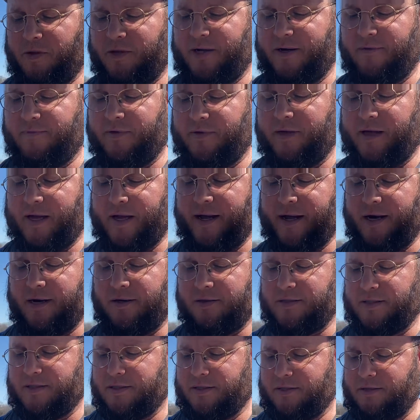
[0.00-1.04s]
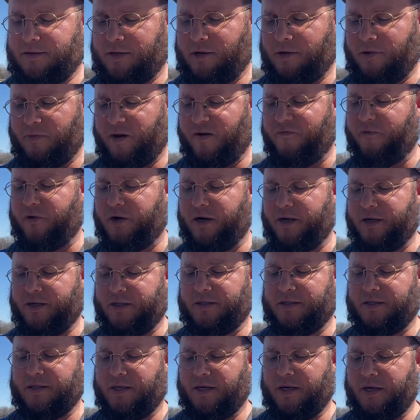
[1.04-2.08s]
that lived in that house, they were my
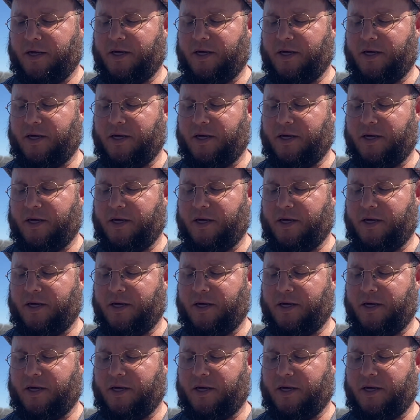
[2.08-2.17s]
friends,